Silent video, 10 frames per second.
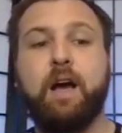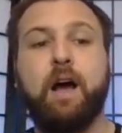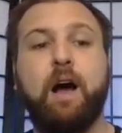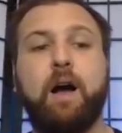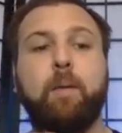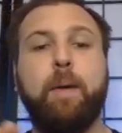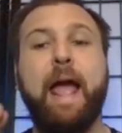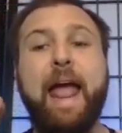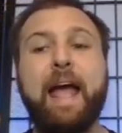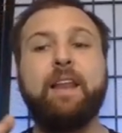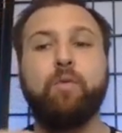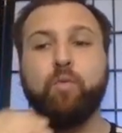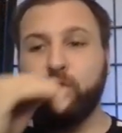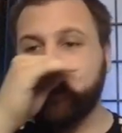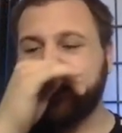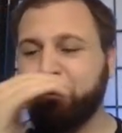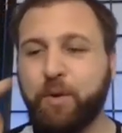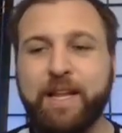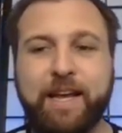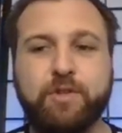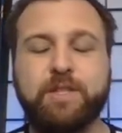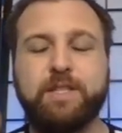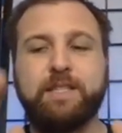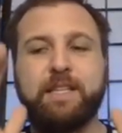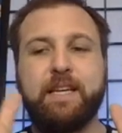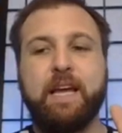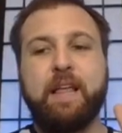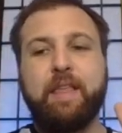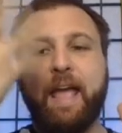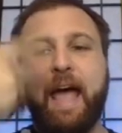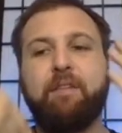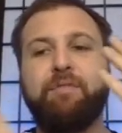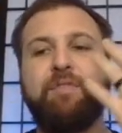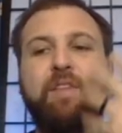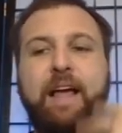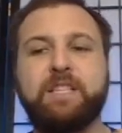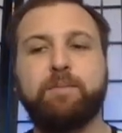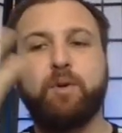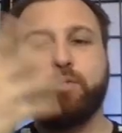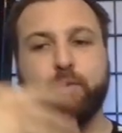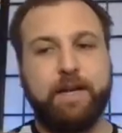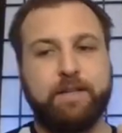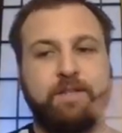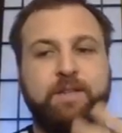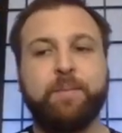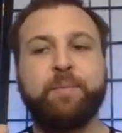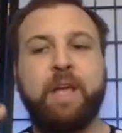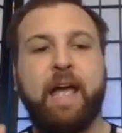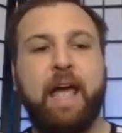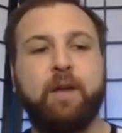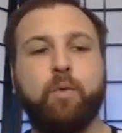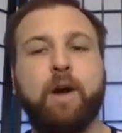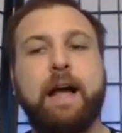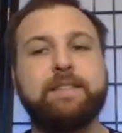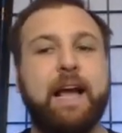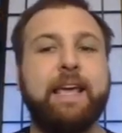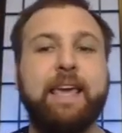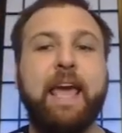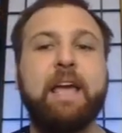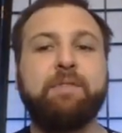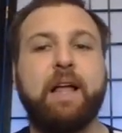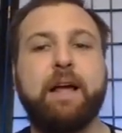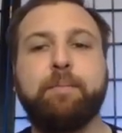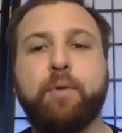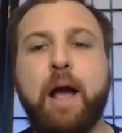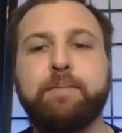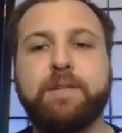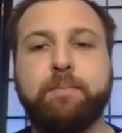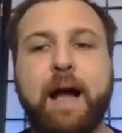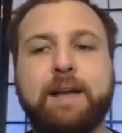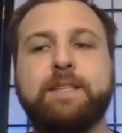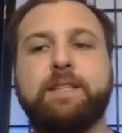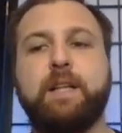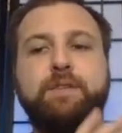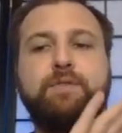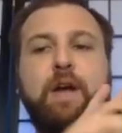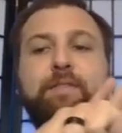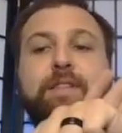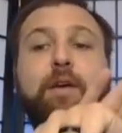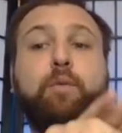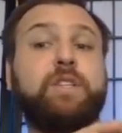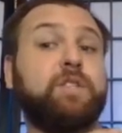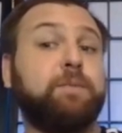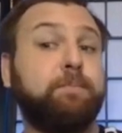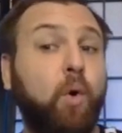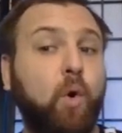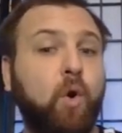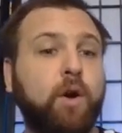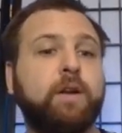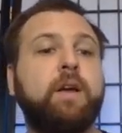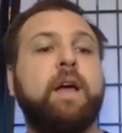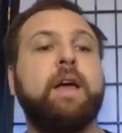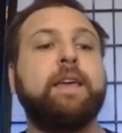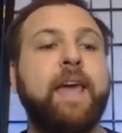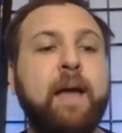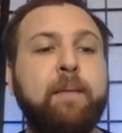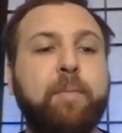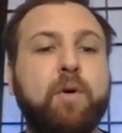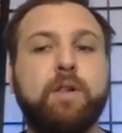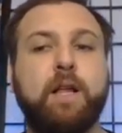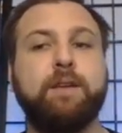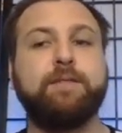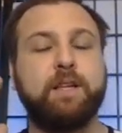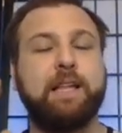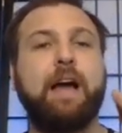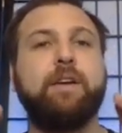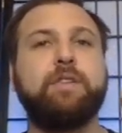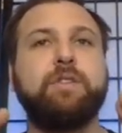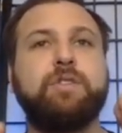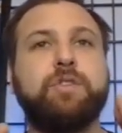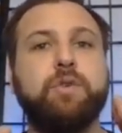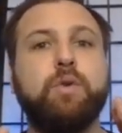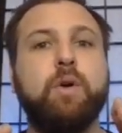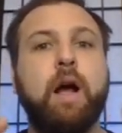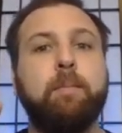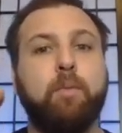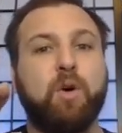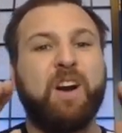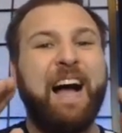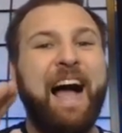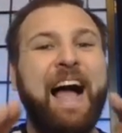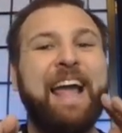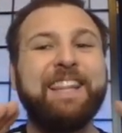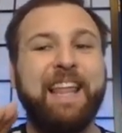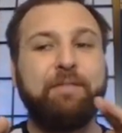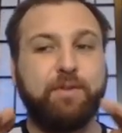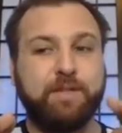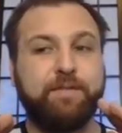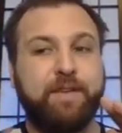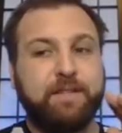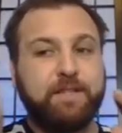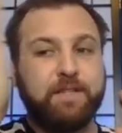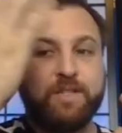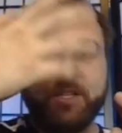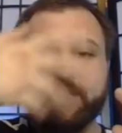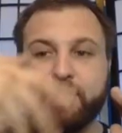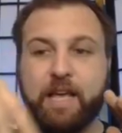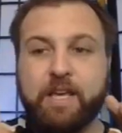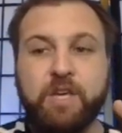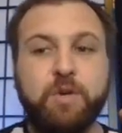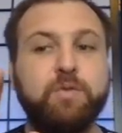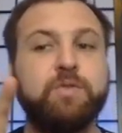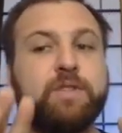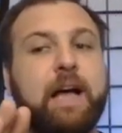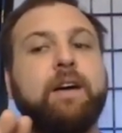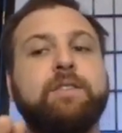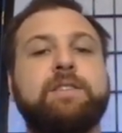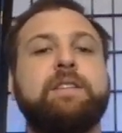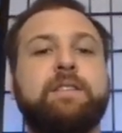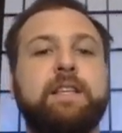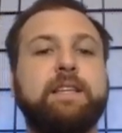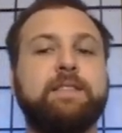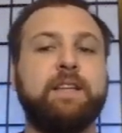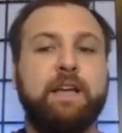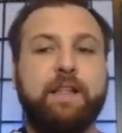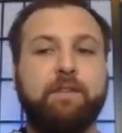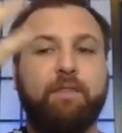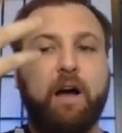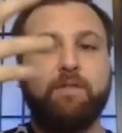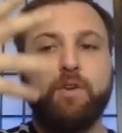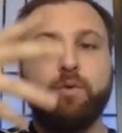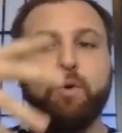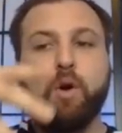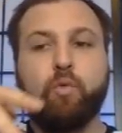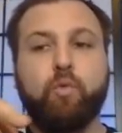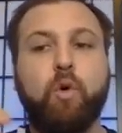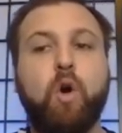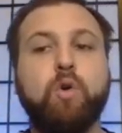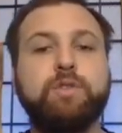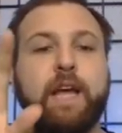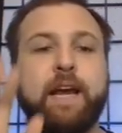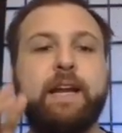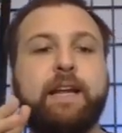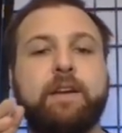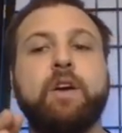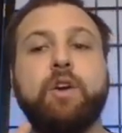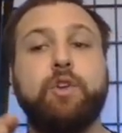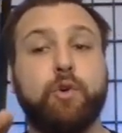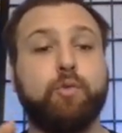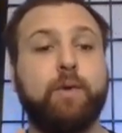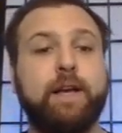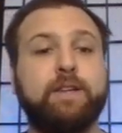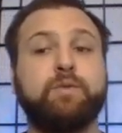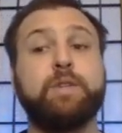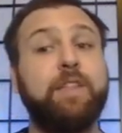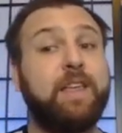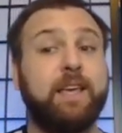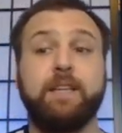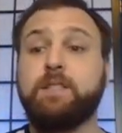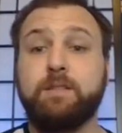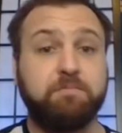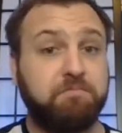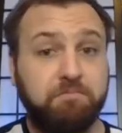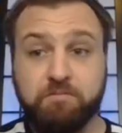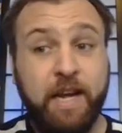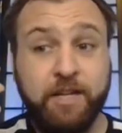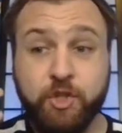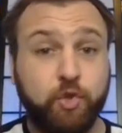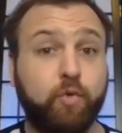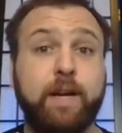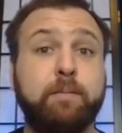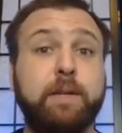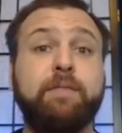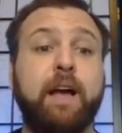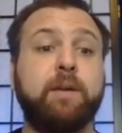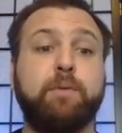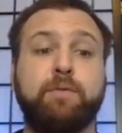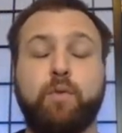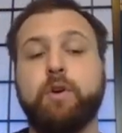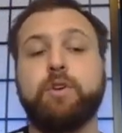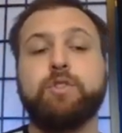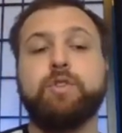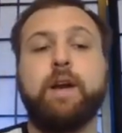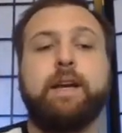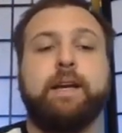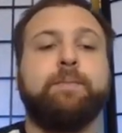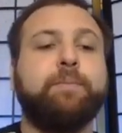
um, and really, really interestingly, they have flexible wrists. And whereas I gave a lot of props to boxing gloves for having that wrist support, Kenpo gloves allow you to do more high level defenses, such as like huen saus and things that involve you rotating your wrist, which I think is extremely valuable for your training.